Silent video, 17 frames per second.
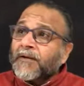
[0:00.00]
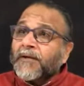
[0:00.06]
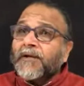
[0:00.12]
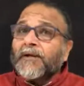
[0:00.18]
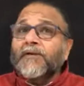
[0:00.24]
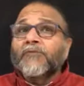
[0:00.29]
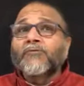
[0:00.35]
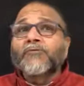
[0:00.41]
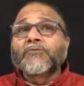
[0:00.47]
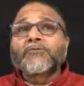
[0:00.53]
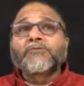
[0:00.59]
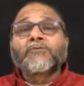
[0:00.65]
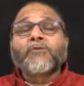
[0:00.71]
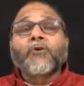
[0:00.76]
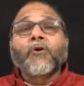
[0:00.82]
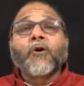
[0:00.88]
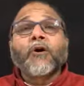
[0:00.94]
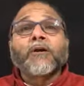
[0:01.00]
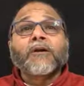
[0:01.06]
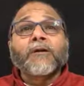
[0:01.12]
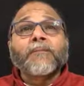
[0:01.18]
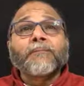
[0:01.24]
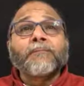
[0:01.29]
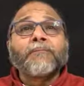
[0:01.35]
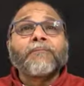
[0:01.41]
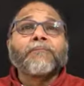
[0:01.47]
He who is caught
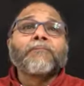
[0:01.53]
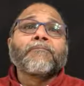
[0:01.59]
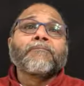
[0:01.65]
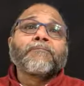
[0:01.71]
up